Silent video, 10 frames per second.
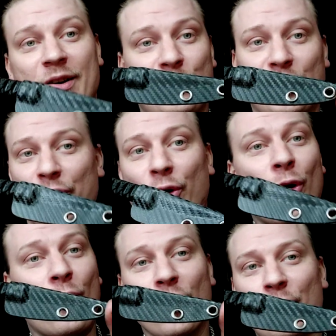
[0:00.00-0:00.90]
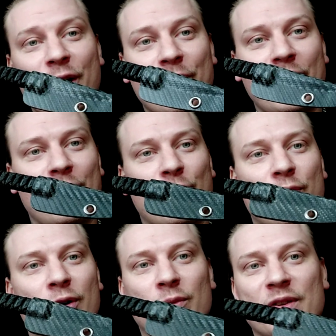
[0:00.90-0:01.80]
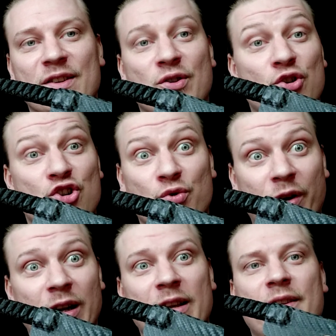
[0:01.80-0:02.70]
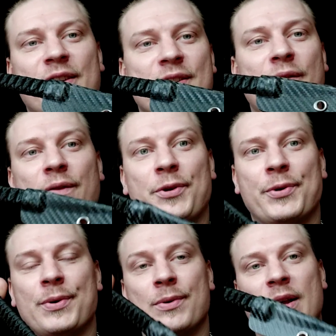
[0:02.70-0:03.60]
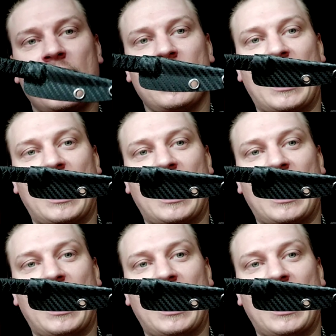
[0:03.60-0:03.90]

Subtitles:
We've gone all the way around the world with these. Australia, there's a few.